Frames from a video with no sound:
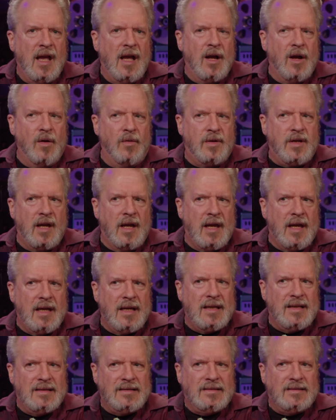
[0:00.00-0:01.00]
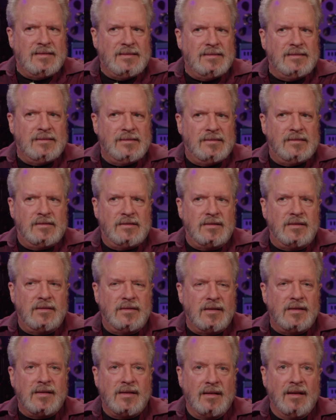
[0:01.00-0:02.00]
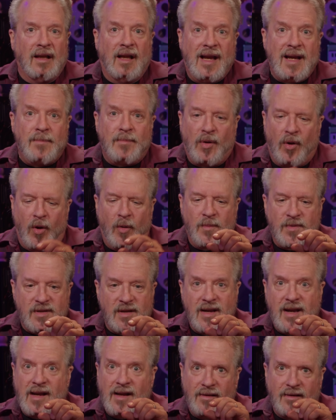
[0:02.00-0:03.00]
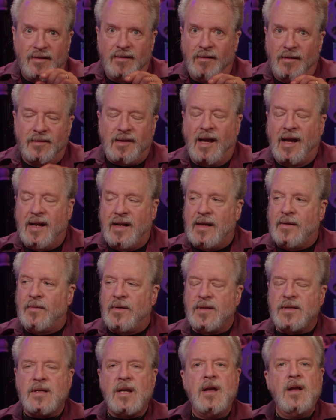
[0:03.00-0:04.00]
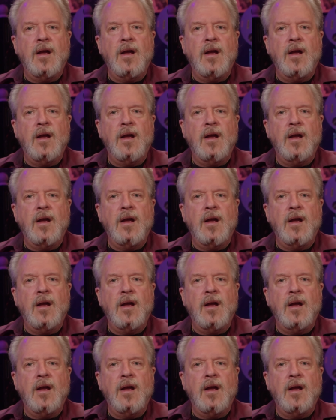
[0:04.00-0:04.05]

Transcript: Okay, yeah, light bulbs, yeah, little tiny ones.